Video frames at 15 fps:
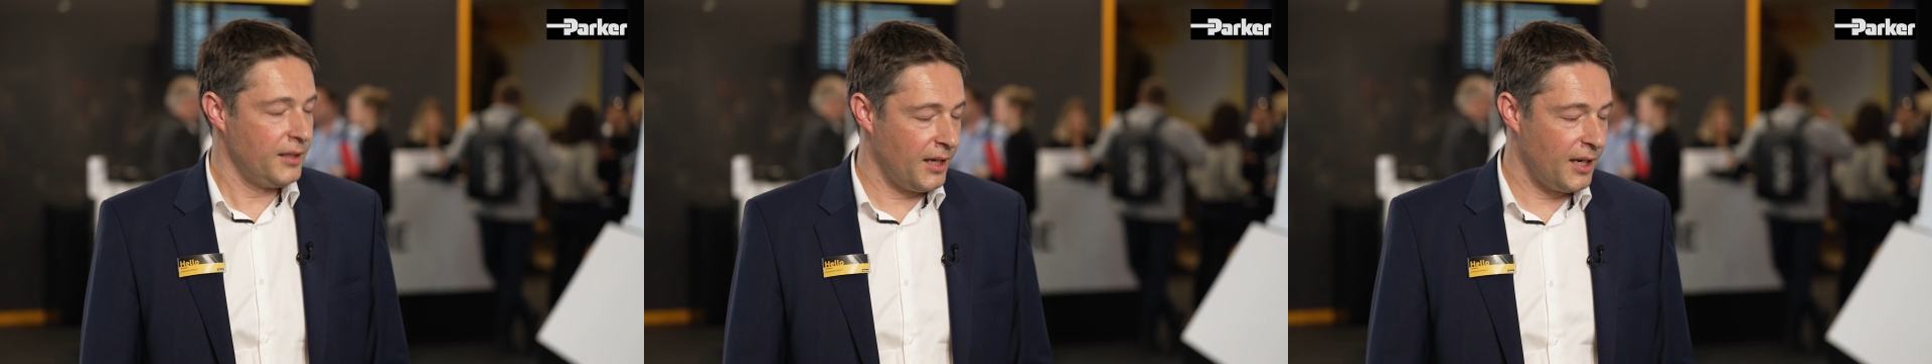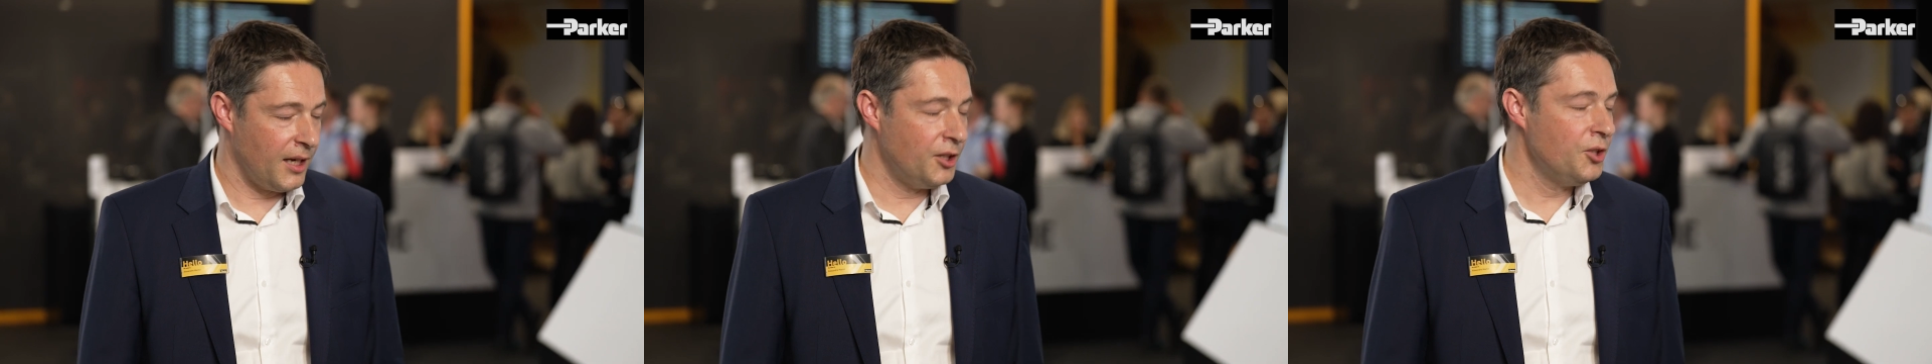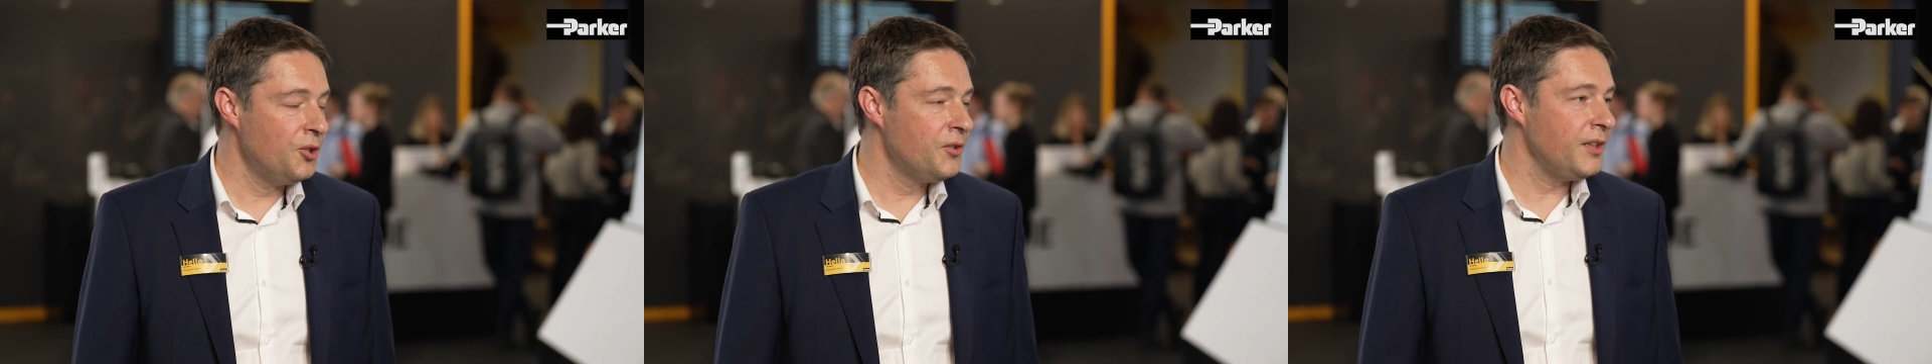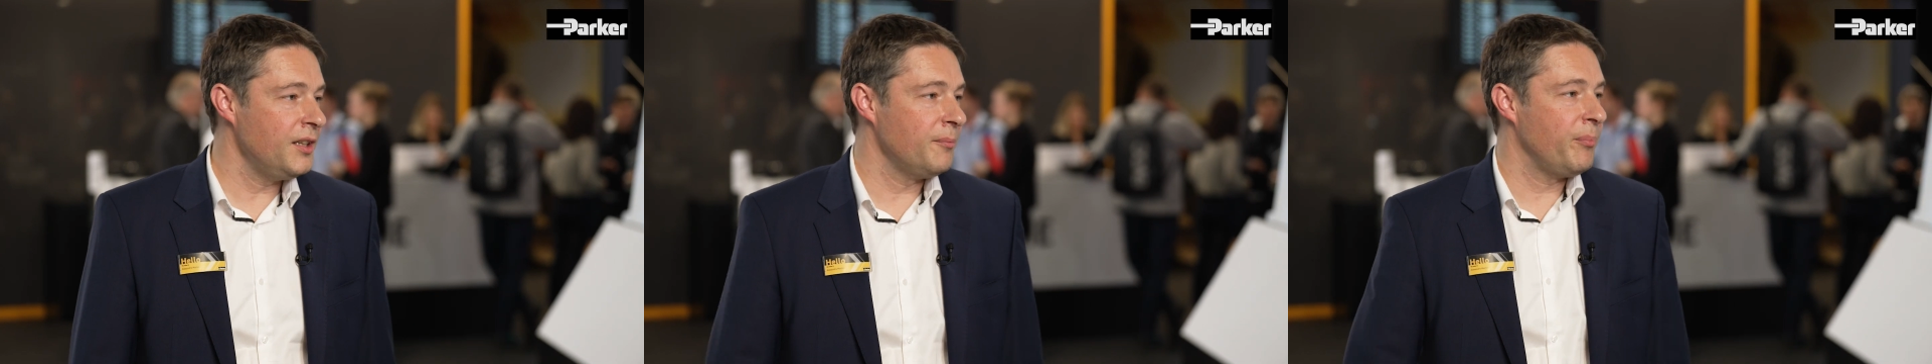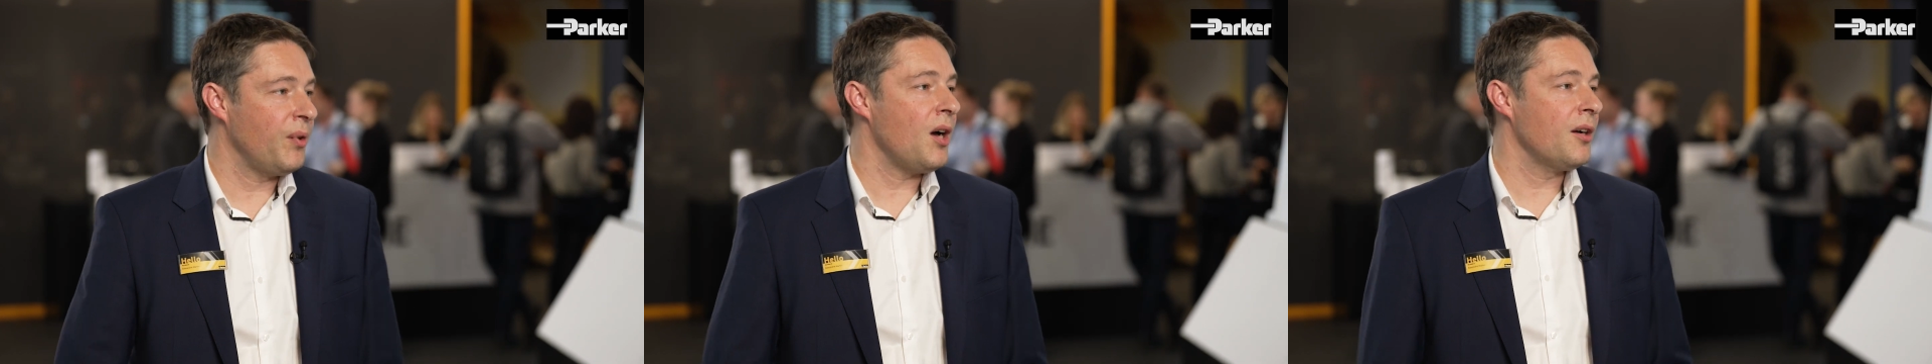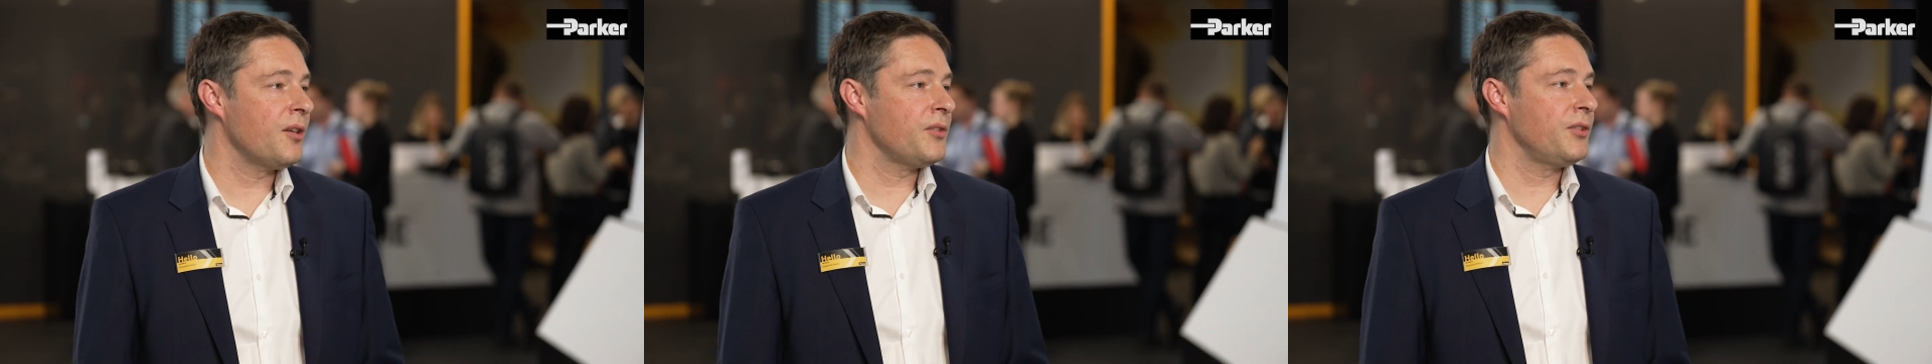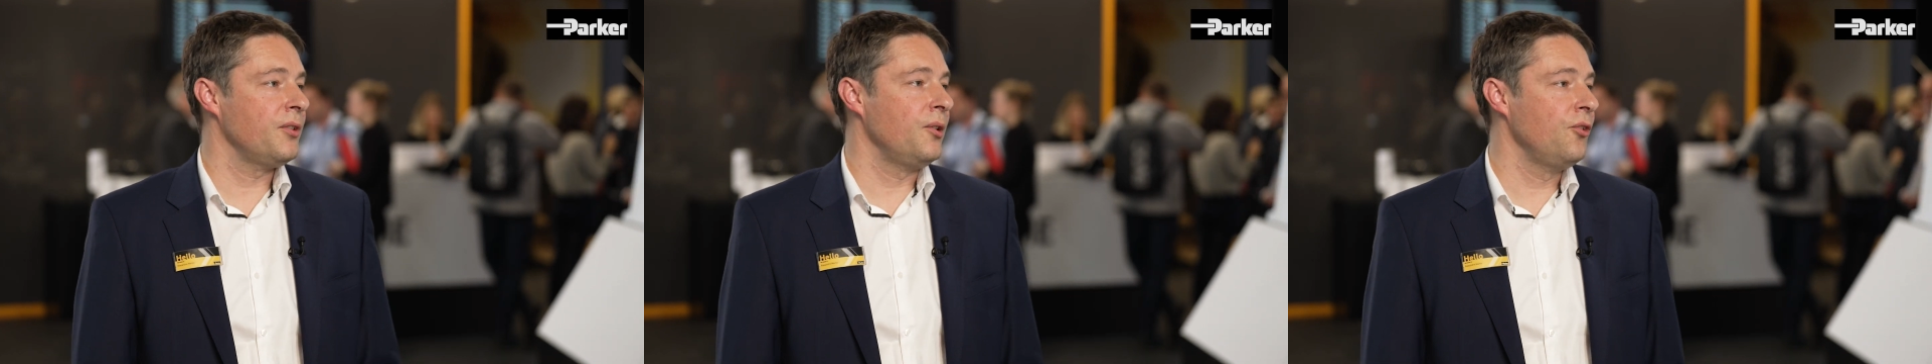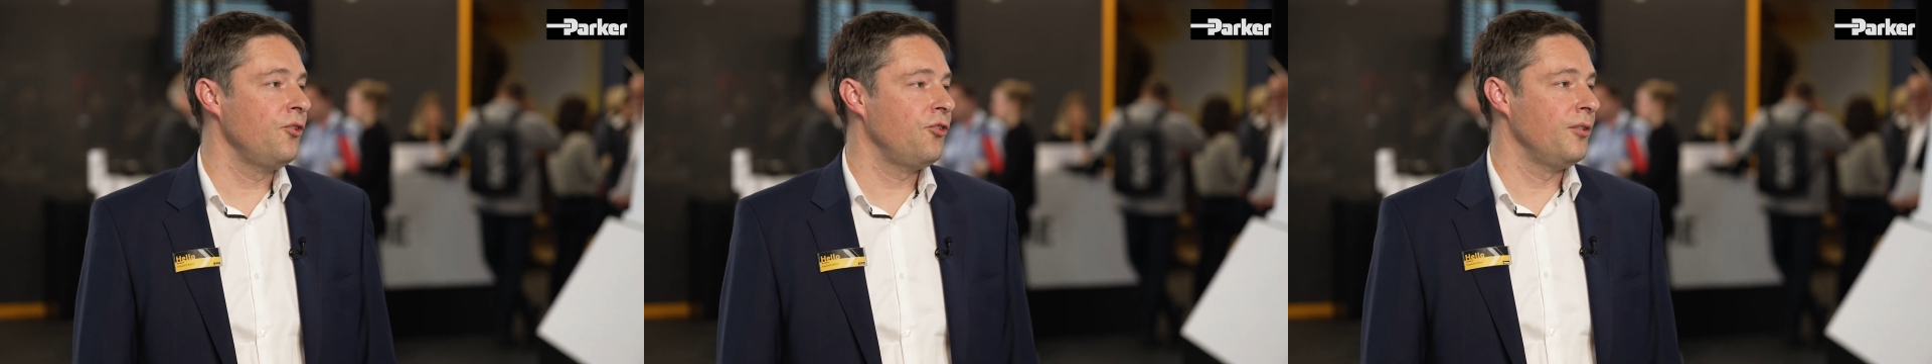Yeah, using Parker
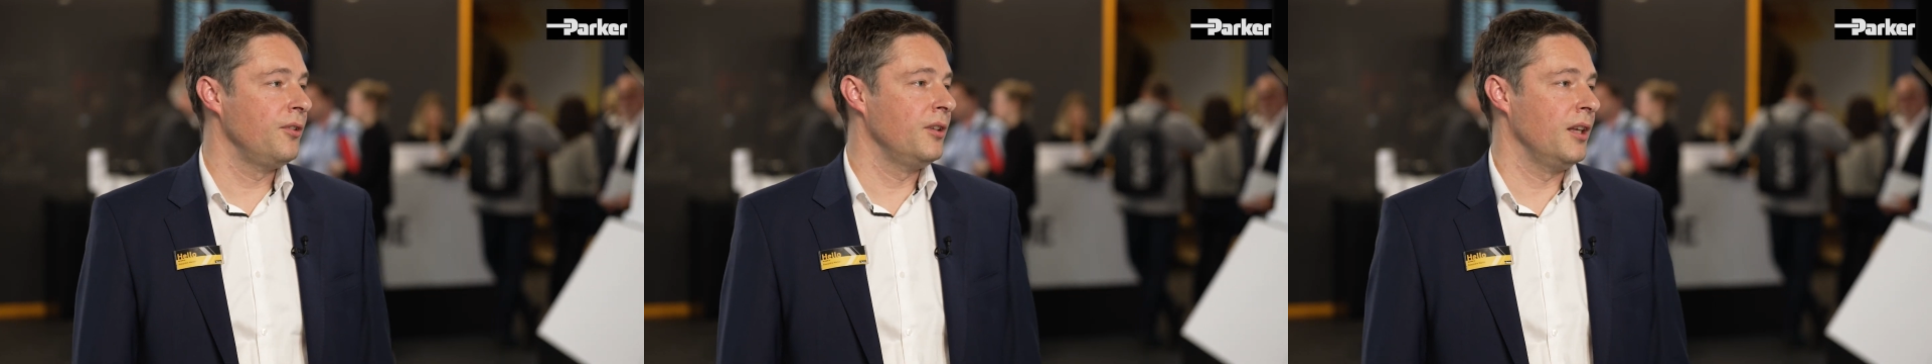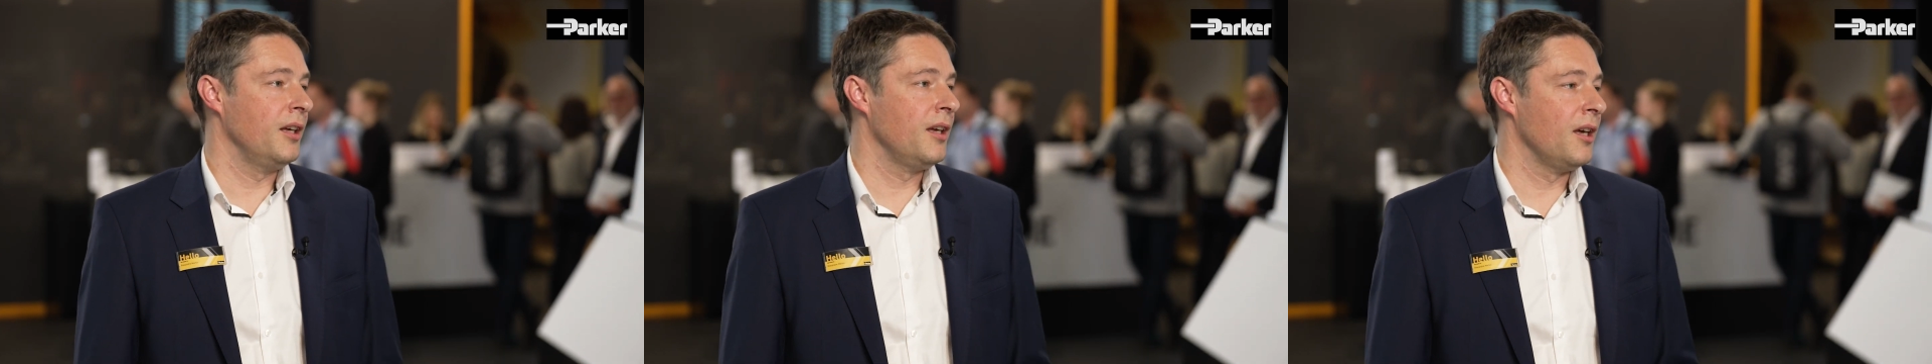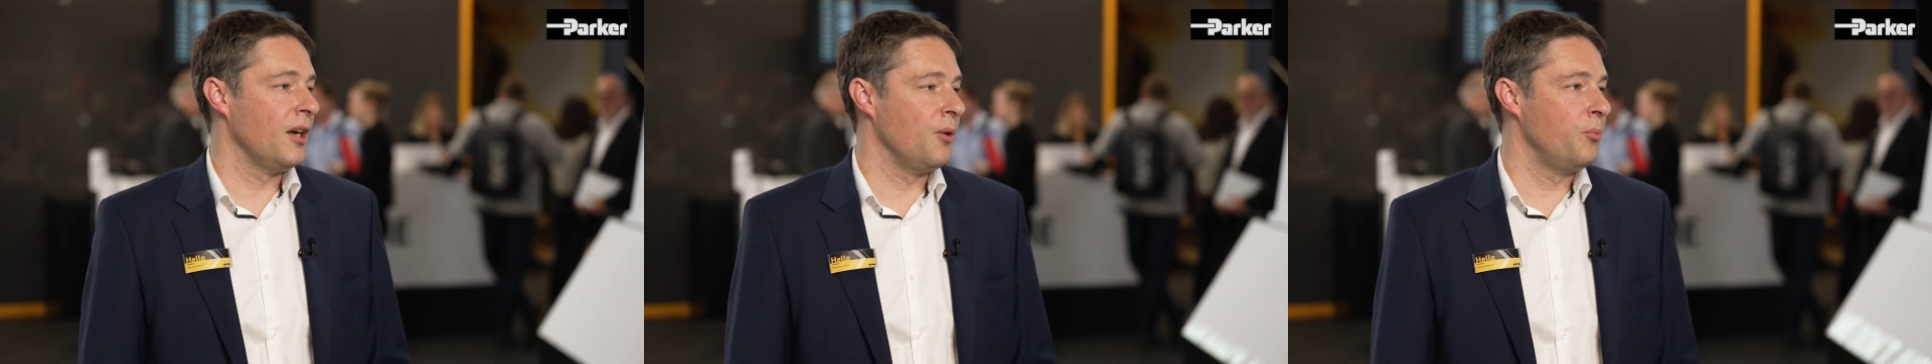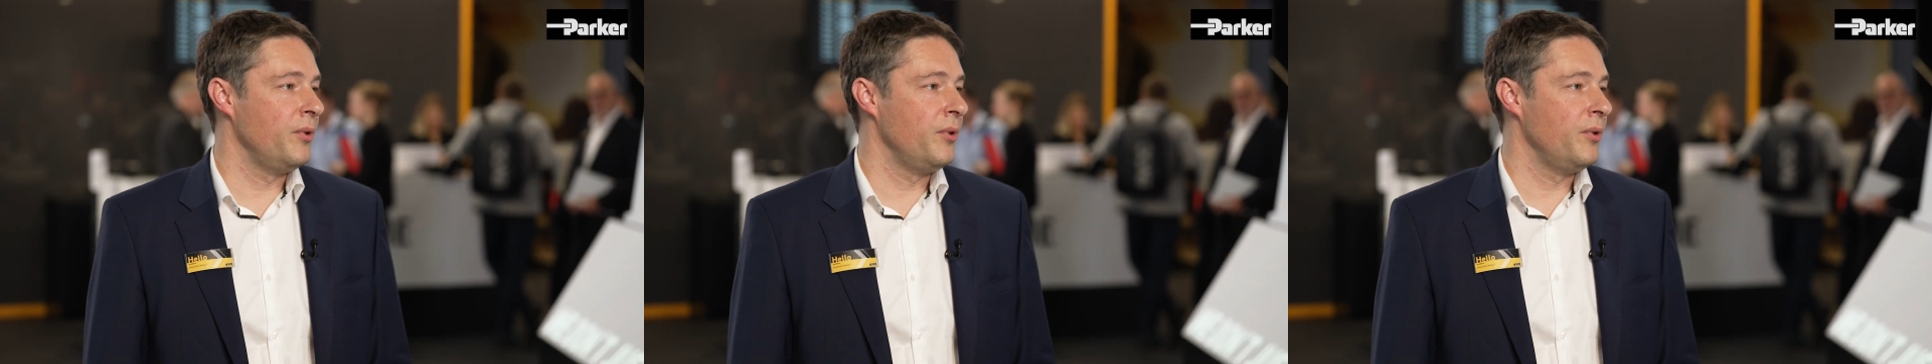solution uh,